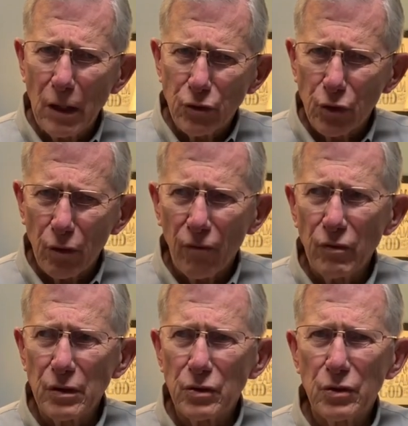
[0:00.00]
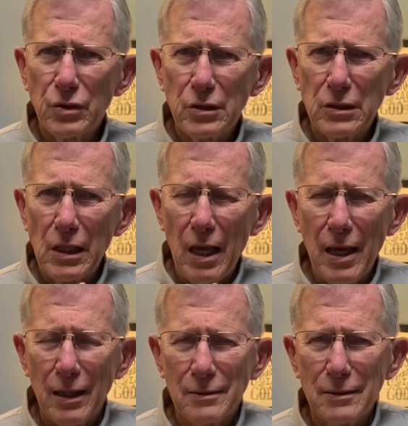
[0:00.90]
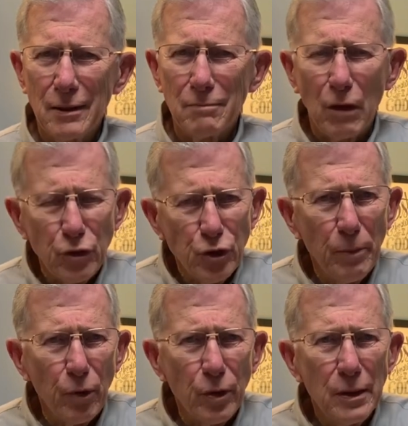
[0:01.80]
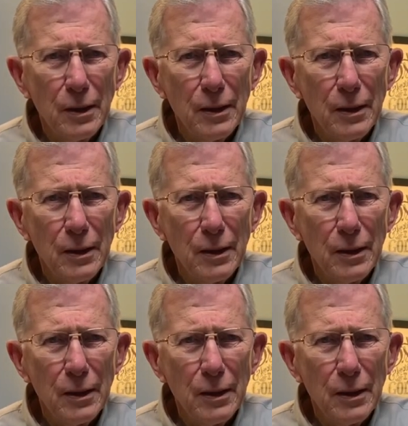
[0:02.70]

service and uh, my shepherd